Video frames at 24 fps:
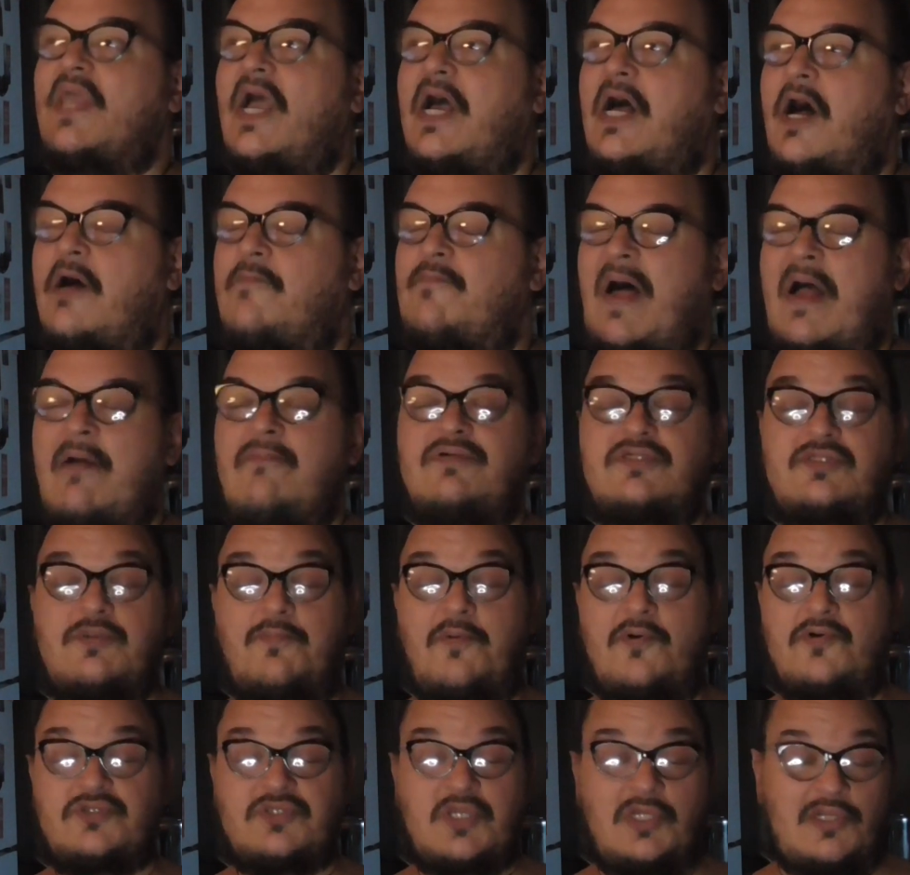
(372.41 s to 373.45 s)
Um, I was
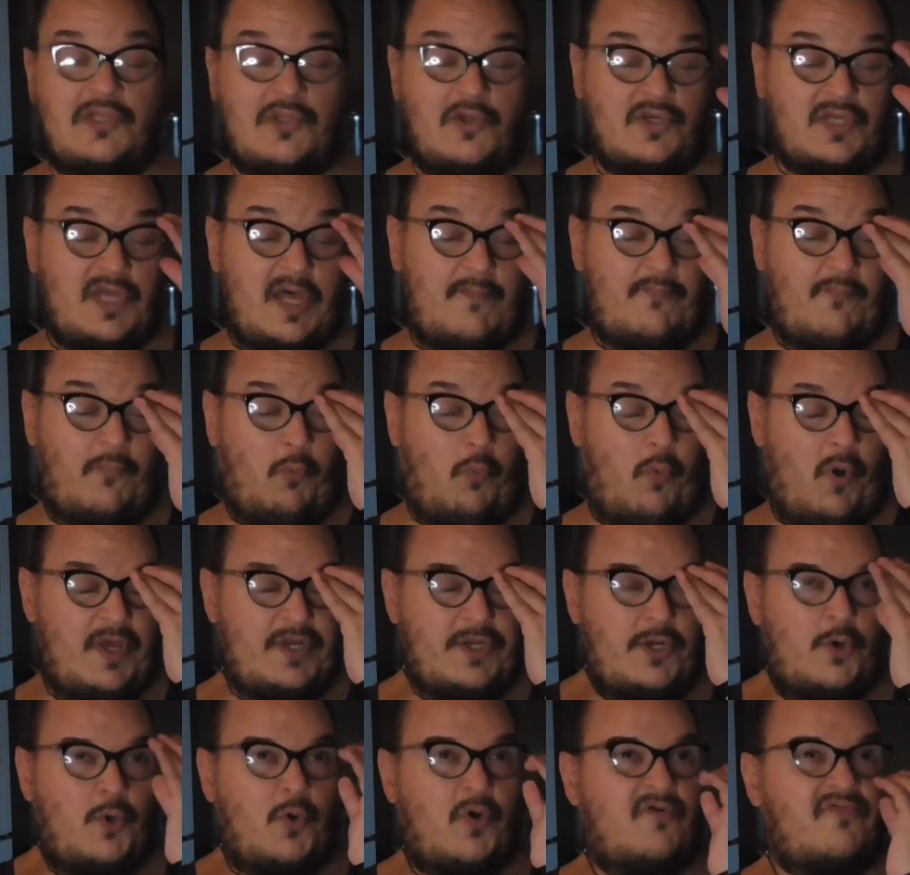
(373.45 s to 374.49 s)
supposed to look up
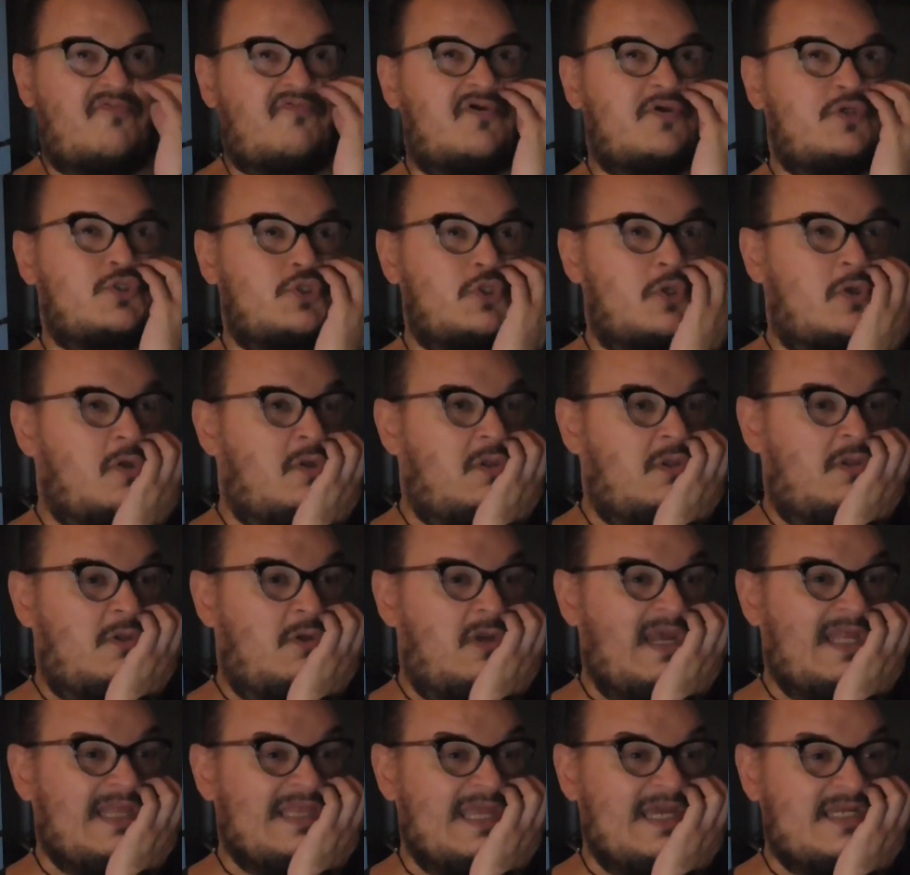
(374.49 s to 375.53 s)
what her official
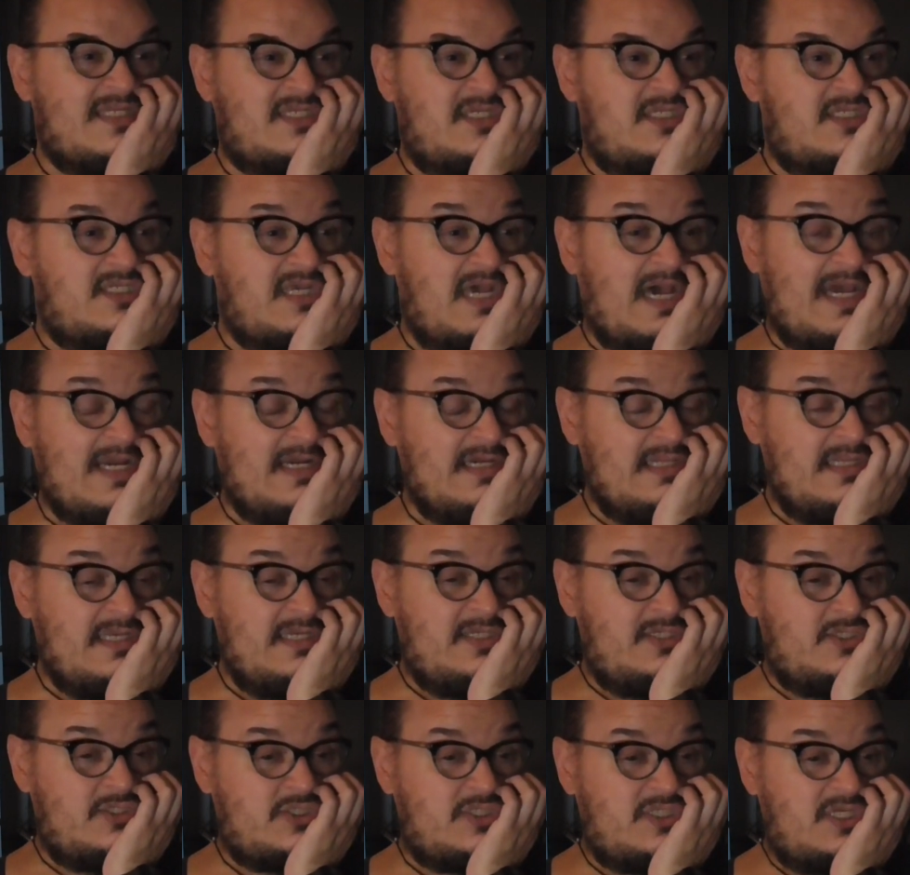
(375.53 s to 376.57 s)
elected title
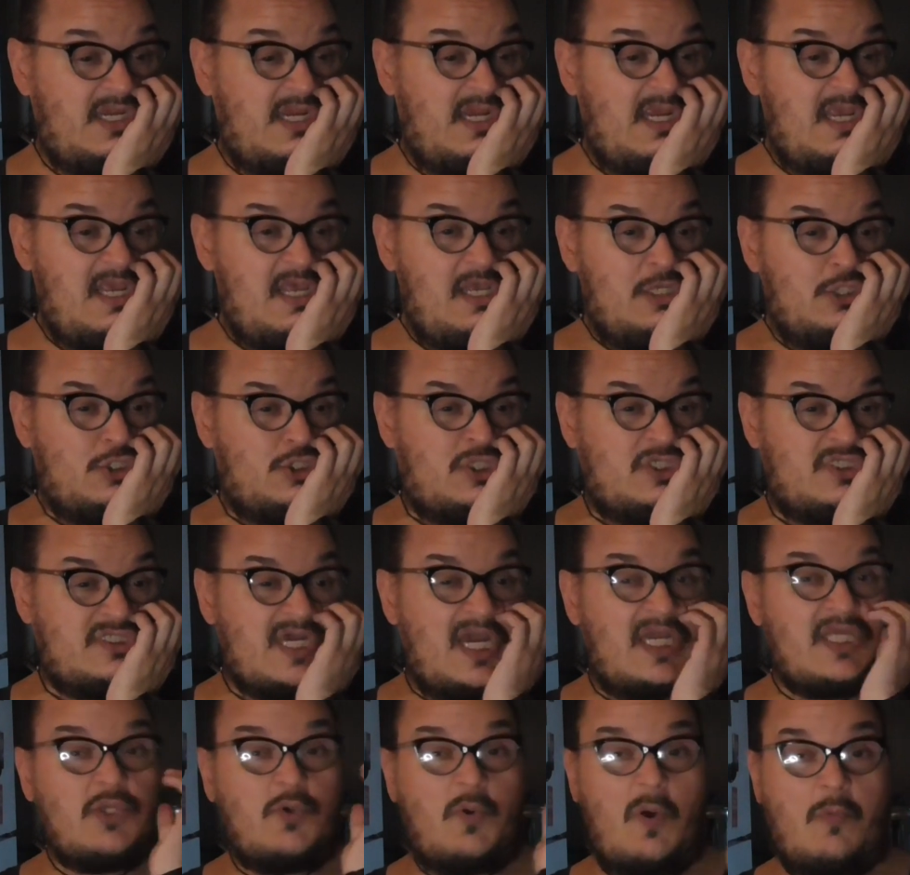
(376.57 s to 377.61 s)
is, she's
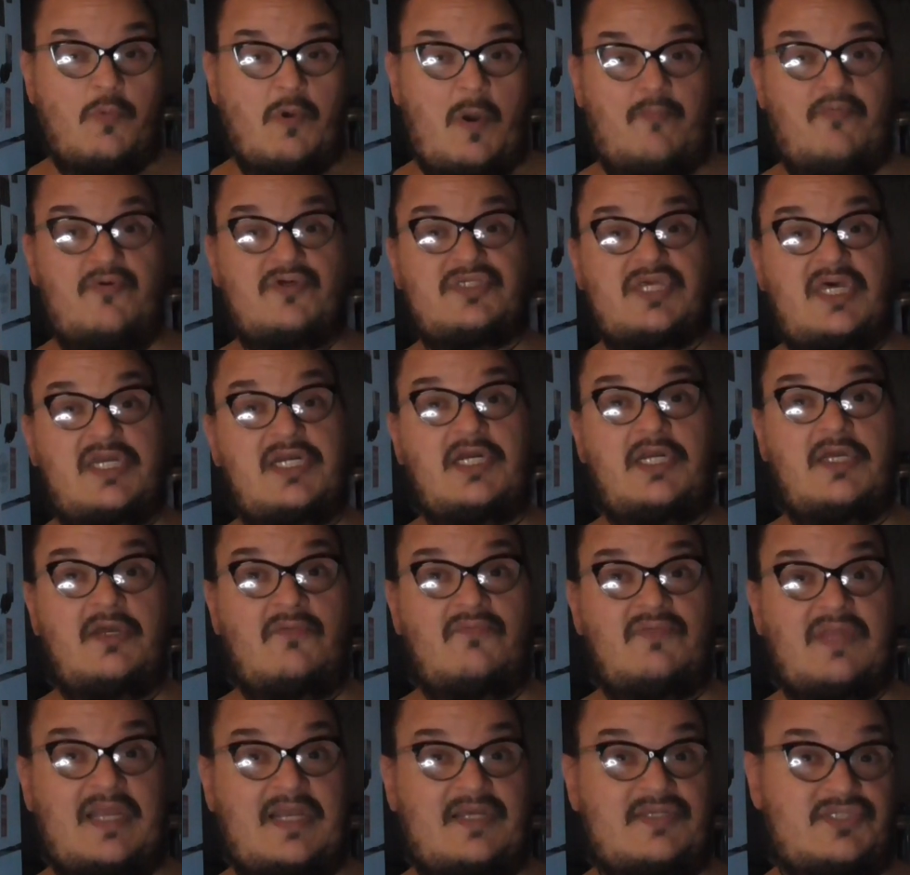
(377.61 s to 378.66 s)
either a
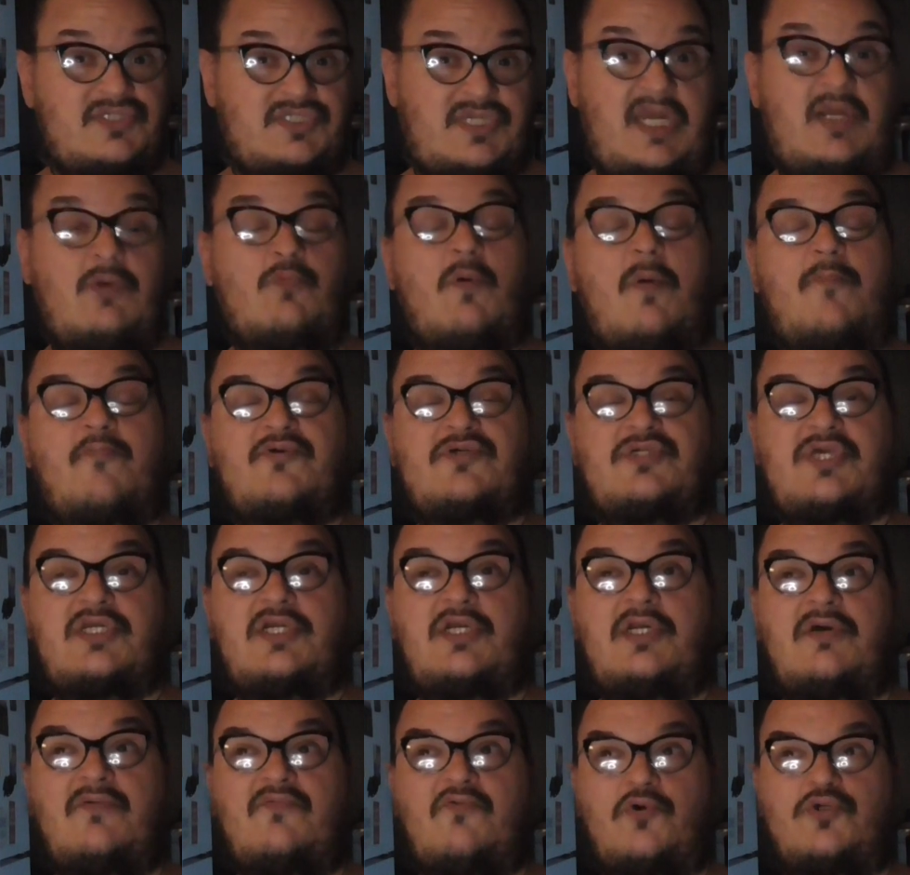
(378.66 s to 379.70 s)
representative, like a state
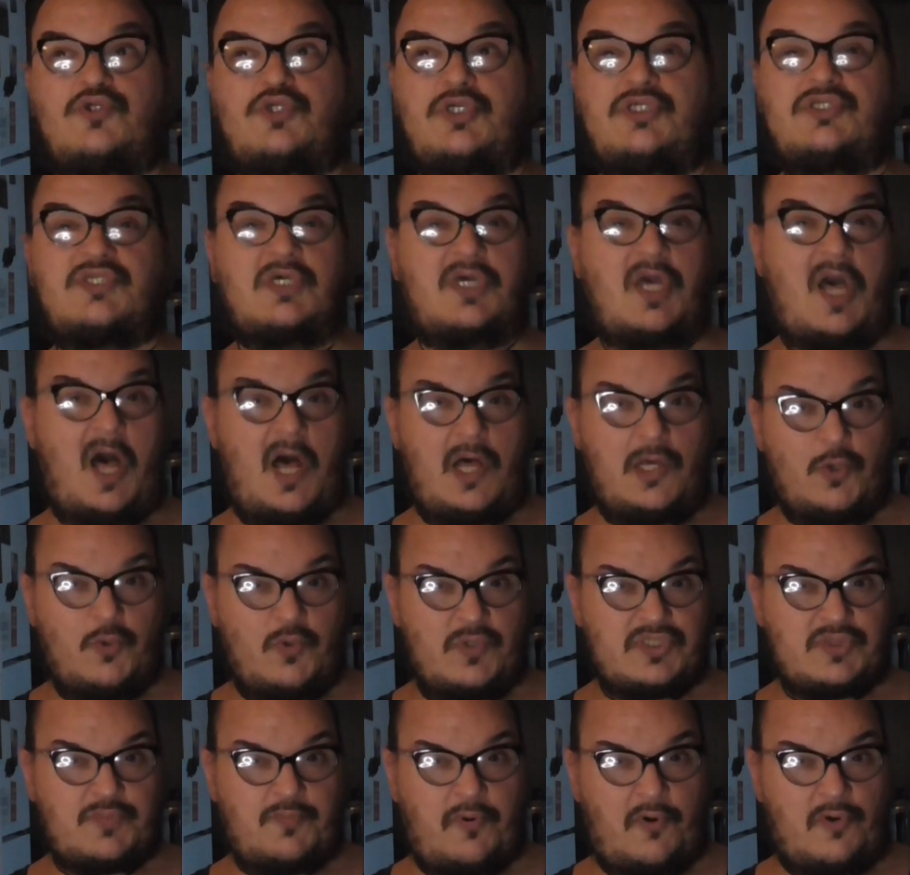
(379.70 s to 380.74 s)
representative, or she's a
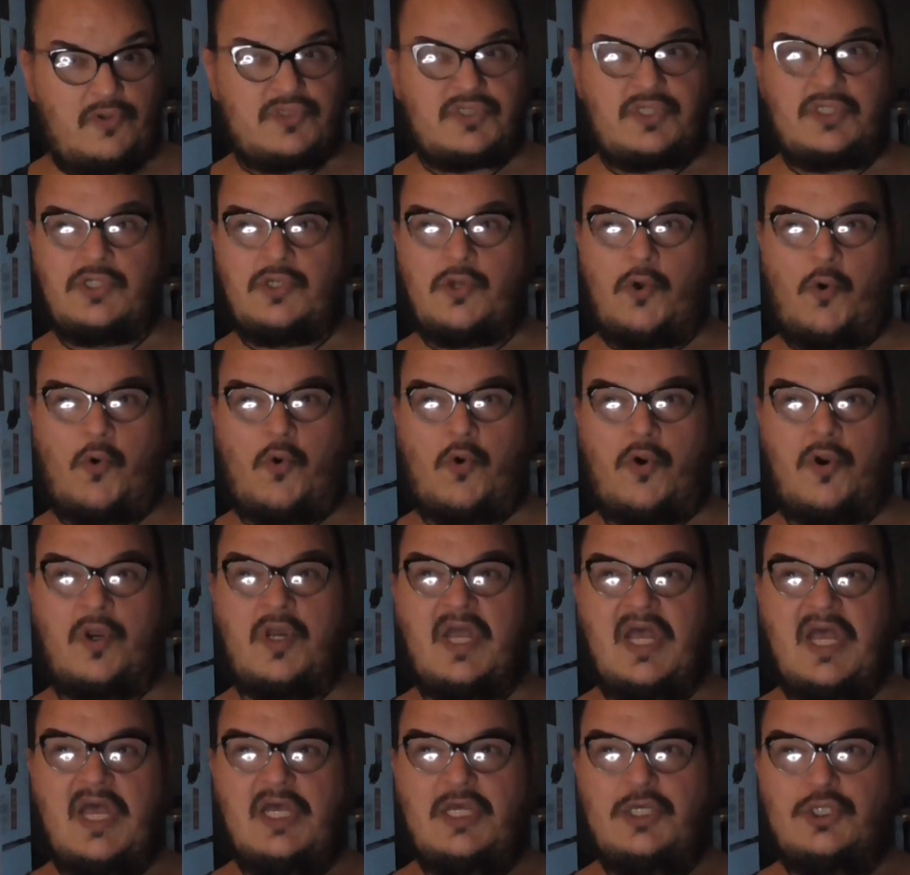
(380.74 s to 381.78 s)
congressperson,
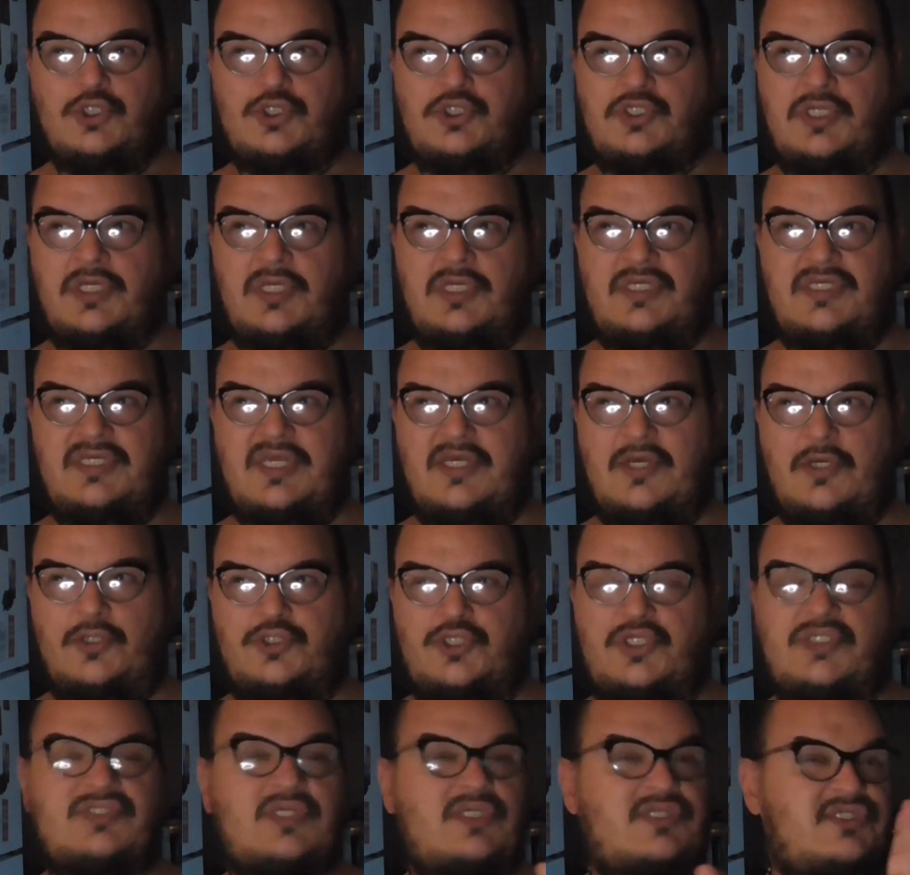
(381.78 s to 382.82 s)
or she
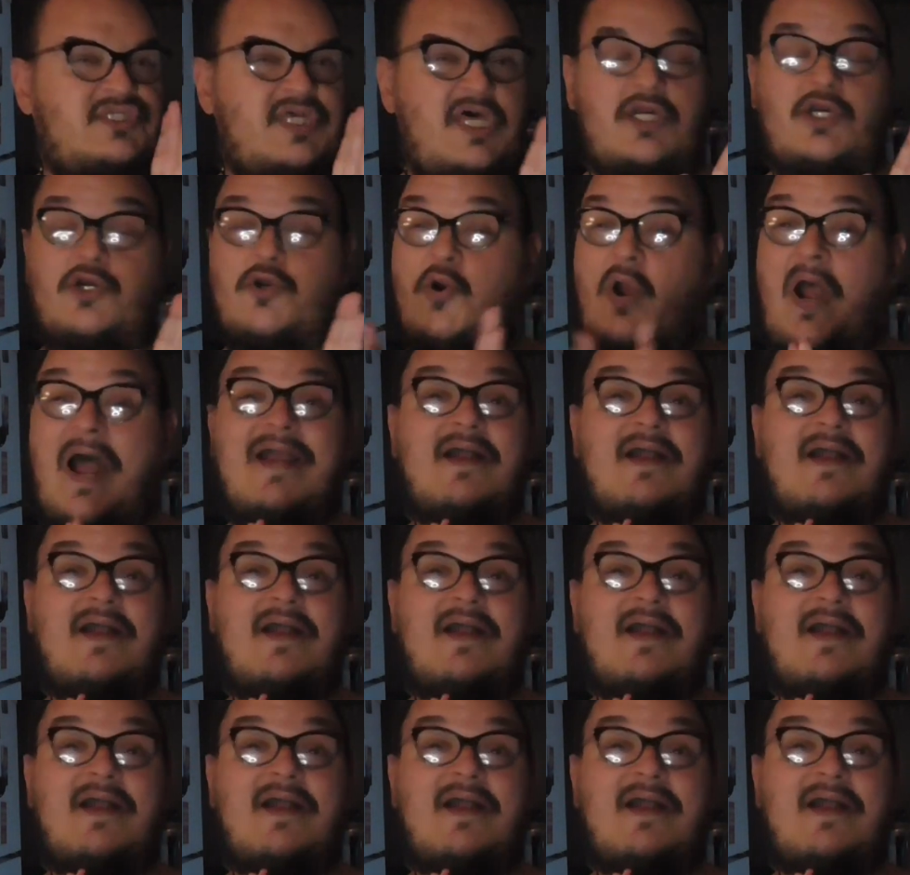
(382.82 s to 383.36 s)
she's a senator.